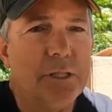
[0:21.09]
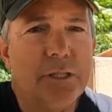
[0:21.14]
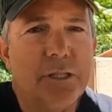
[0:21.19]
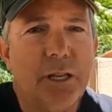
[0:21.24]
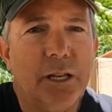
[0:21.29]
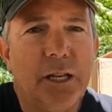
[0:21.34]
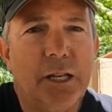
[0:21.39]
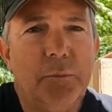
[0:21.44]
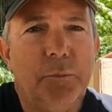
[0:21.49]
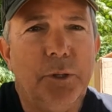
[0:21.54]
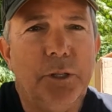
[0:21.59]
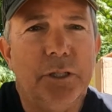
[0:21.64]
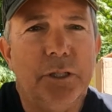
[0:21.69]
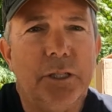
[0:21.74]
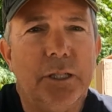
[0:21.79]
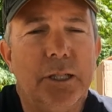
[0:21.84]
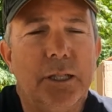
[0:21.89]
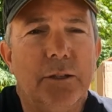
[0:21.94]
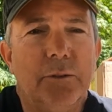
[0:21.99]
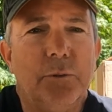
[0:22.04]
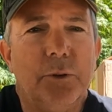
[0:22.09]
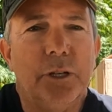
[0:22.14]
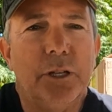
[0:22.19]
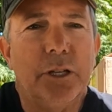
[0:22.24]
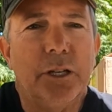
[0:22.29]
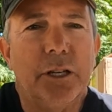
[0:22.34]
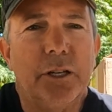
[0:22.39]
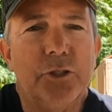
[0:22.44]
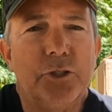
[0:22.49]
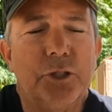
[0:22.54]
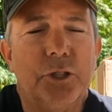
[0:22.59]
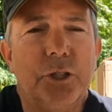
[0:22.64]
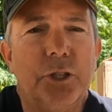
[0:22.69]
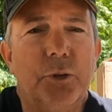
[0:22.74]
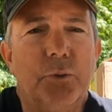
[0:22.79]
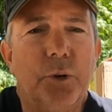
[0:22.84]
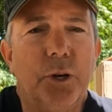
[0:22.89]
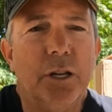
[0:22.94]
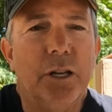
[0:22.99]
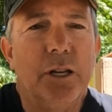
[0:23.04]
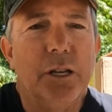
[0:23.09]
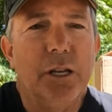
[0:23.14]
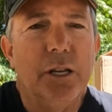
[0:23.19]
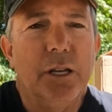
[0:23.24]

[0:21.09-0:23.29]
inside, but I wanted to kind of show you what